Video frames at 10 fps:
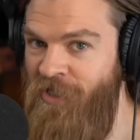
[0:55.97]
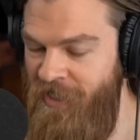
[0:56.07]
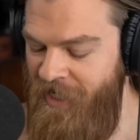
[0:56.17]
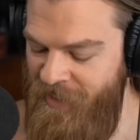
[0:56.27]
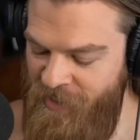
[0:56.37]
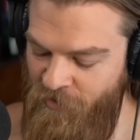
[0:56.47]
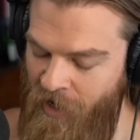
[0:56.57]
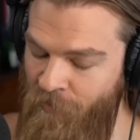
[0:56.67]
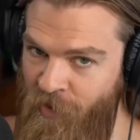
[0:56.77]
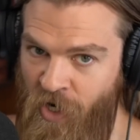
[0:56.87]
such as
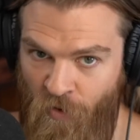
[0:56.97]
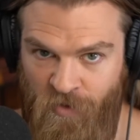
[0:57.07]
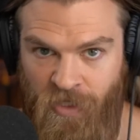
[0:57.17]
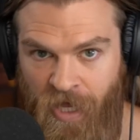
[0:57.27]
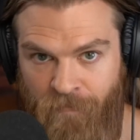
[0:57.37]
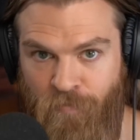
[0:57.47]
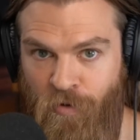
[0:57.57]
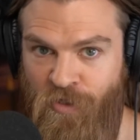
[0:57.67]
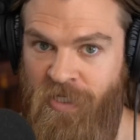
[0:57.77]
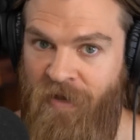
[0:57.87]
Instagram. We know there's a lot of
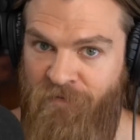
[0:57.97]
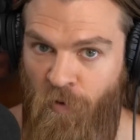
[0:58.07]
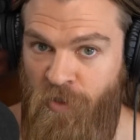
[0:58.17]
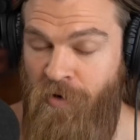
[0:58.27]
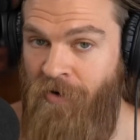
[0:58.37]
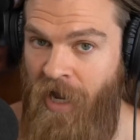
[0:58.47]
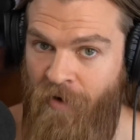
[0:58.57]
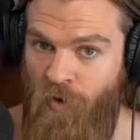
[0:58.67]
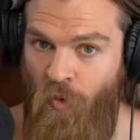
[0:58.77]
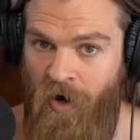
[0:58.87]
bullshit that floats around
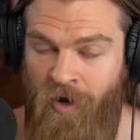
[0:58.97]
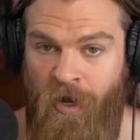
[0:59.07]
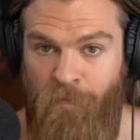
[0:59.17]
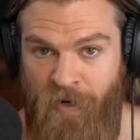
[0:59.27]
everywhere,